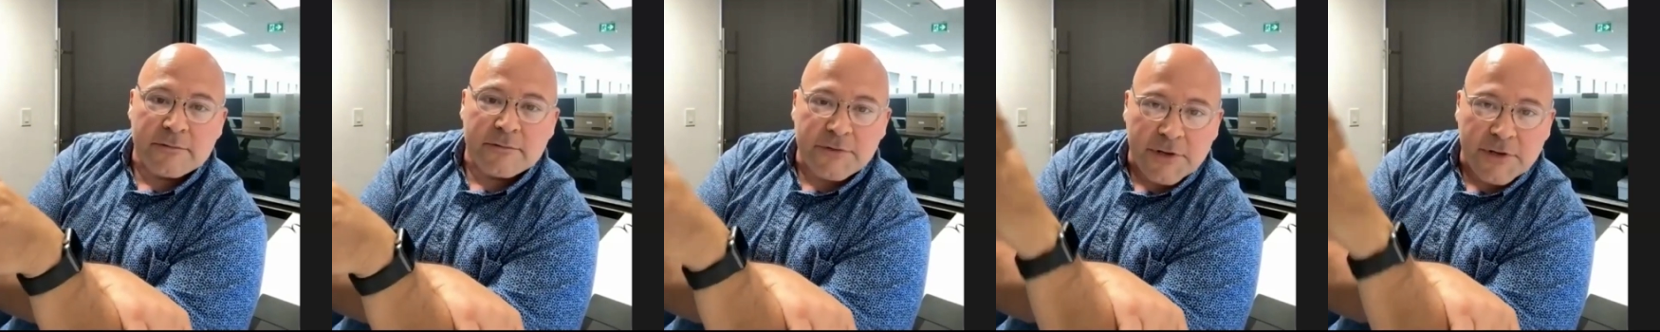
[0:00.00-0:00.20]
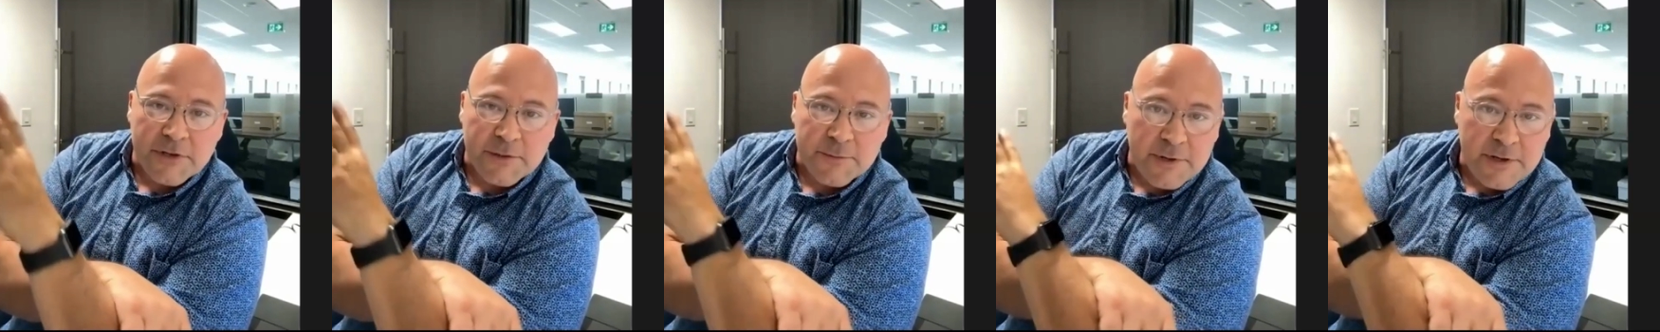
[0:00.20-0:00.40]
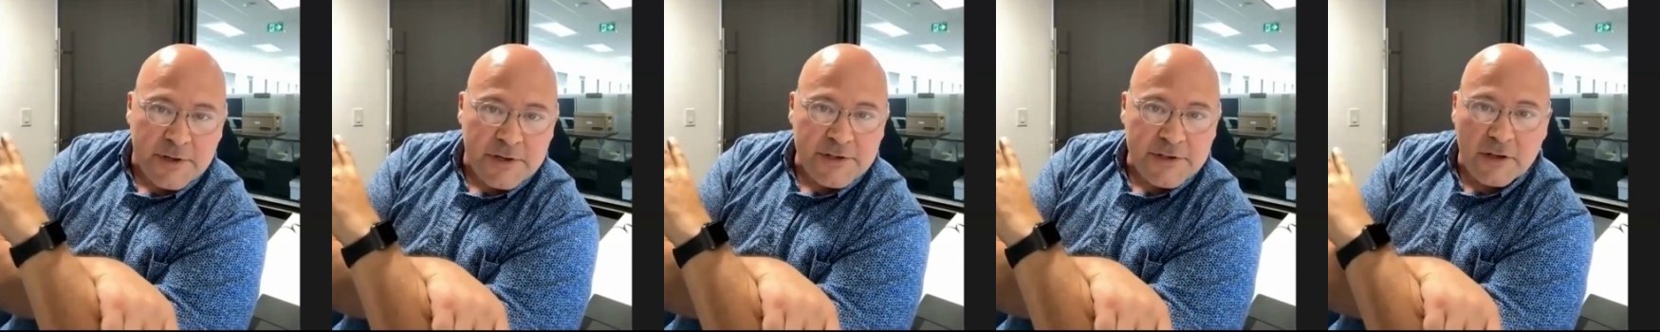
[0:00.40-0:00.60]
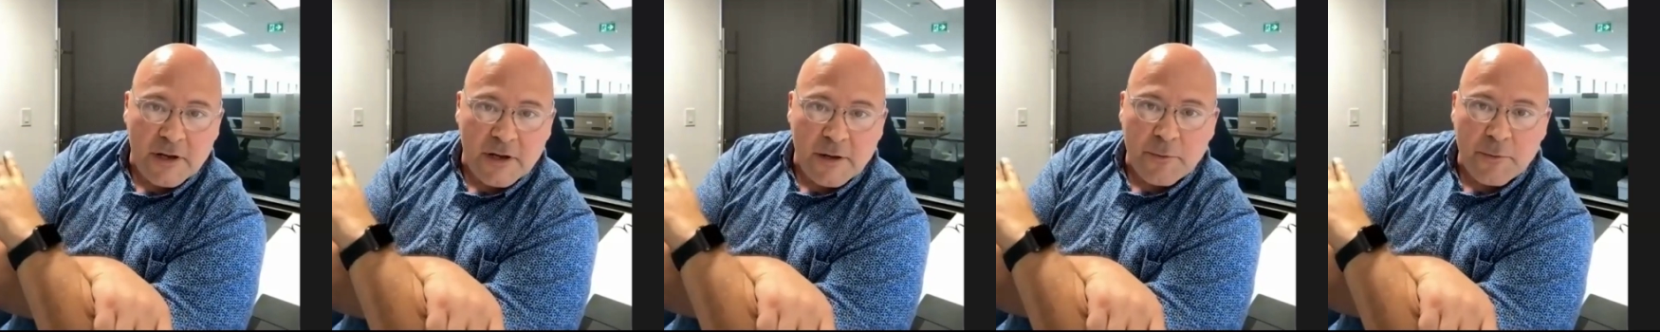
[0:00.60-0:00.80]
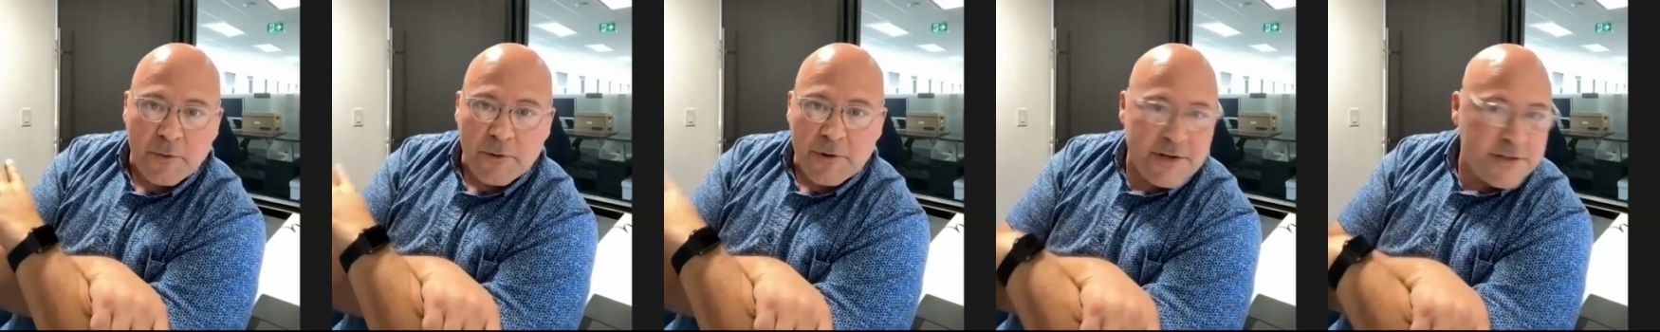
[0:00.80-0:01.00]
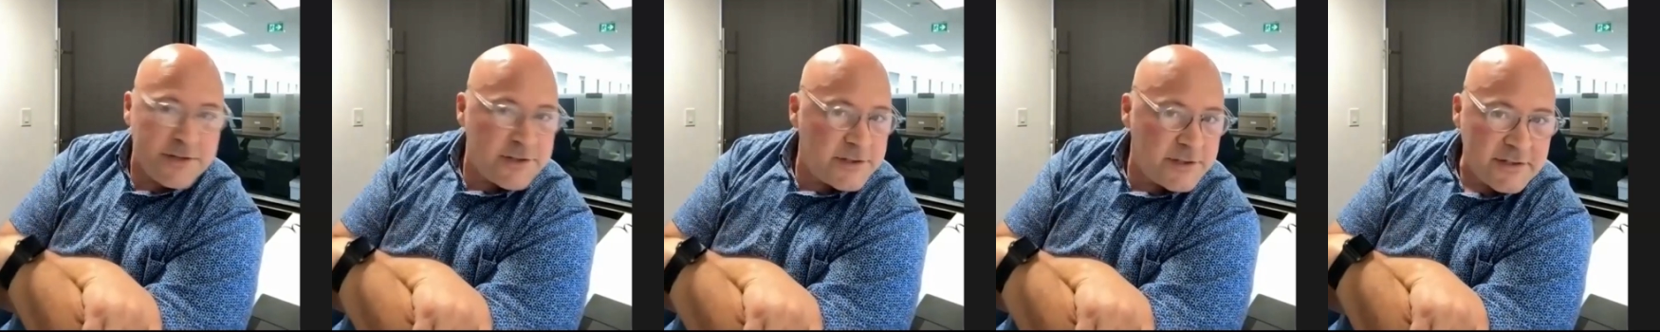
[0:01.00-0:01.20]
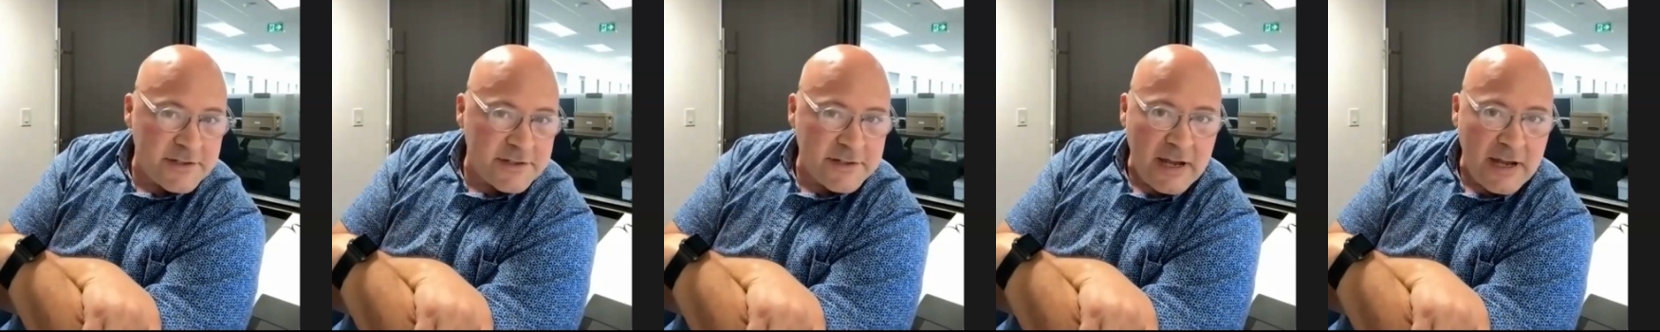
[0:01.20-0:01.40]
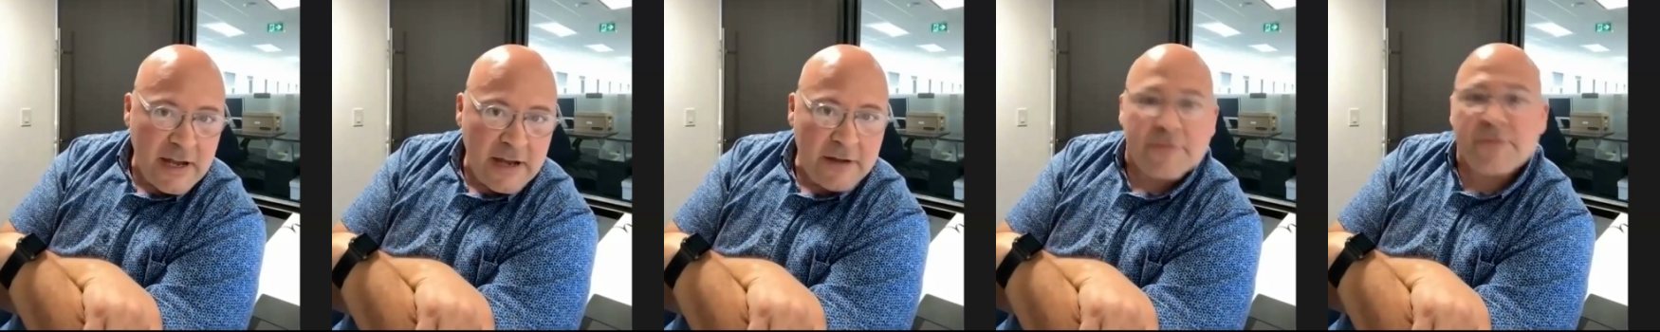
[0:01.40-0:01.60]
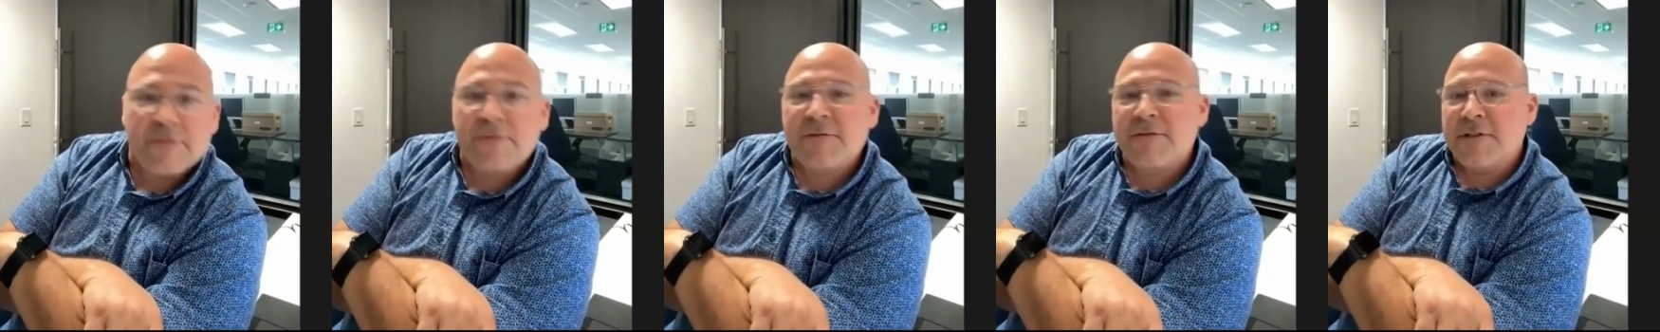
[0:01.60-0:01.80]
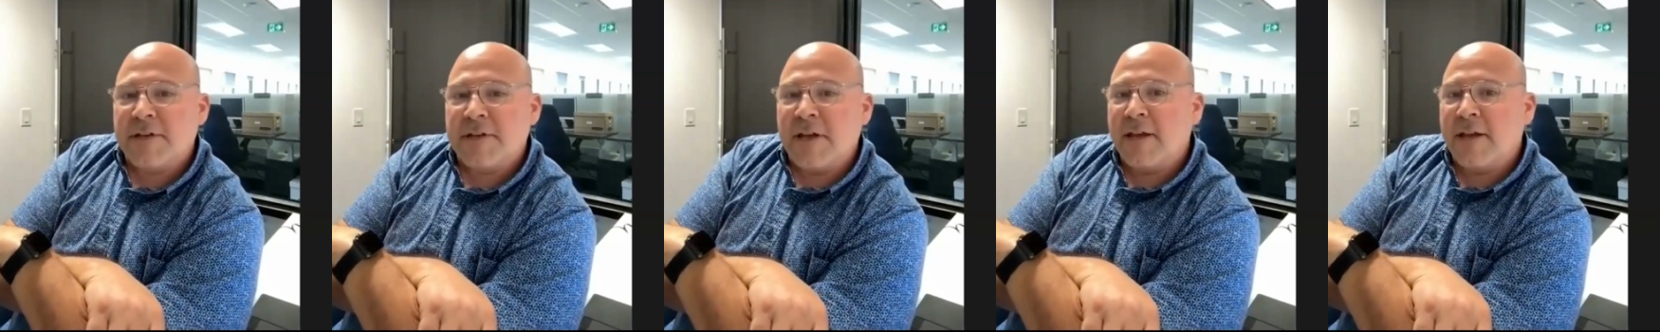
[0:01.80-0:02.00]
transportation operations staff,
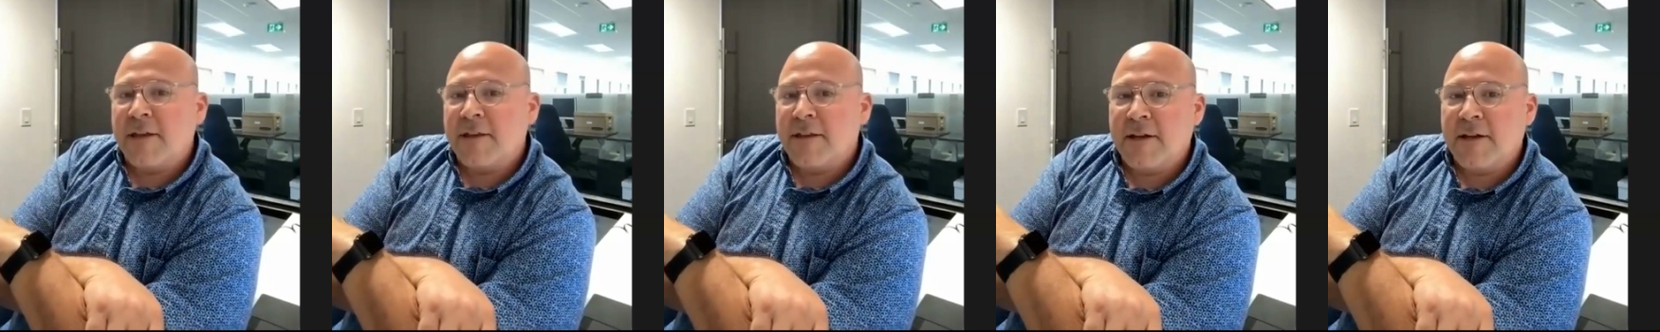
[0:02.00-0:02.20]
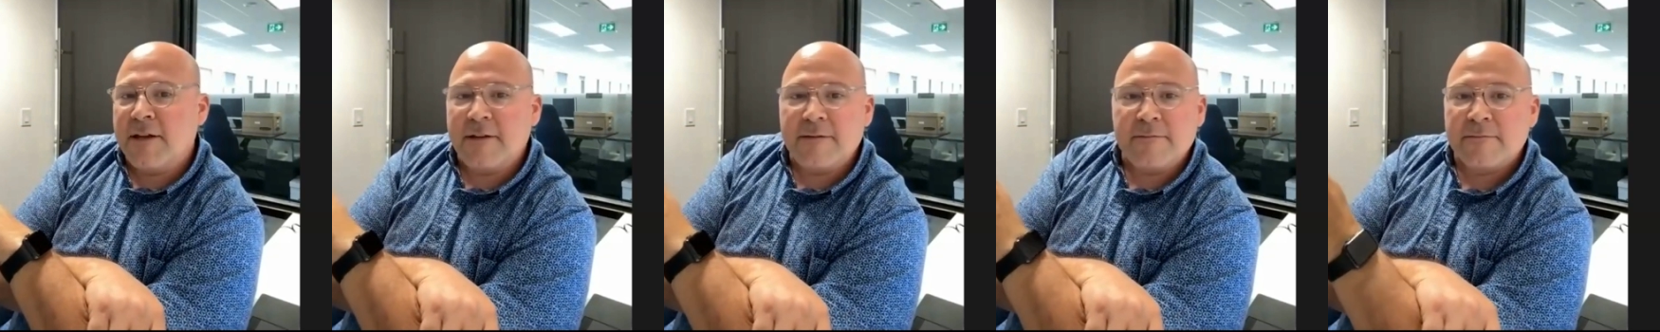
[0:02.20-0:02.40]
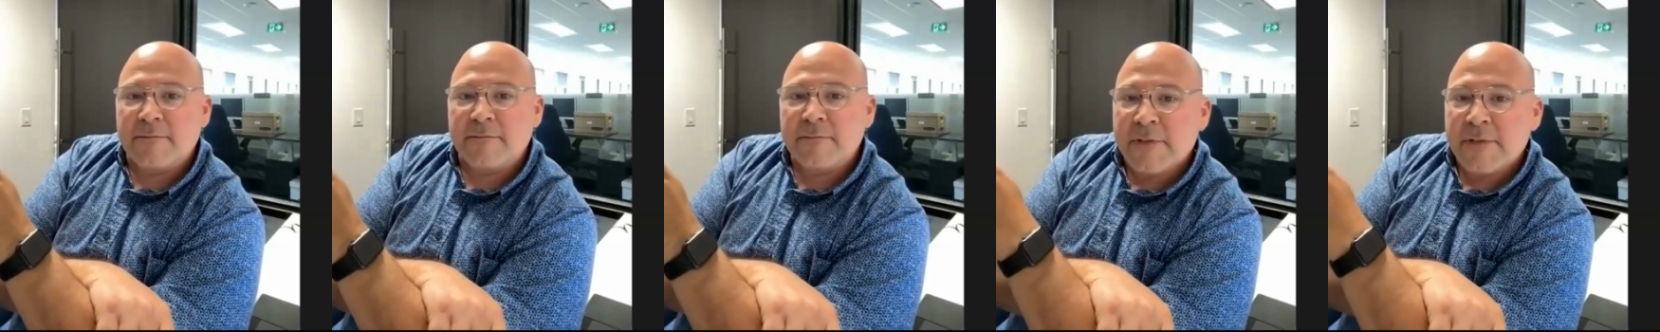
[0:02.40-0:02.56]
saying that